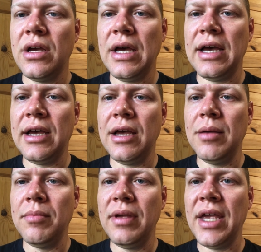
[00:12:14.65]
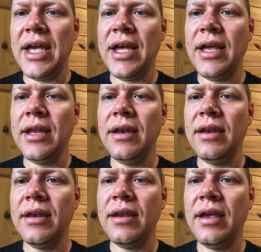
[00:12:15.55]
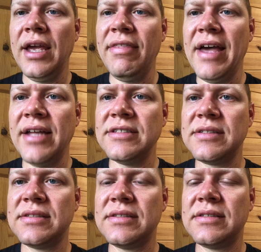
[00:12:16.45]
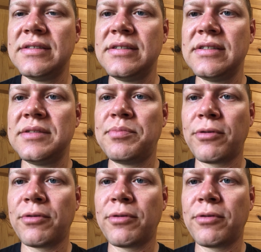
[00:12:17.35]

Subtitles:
and that's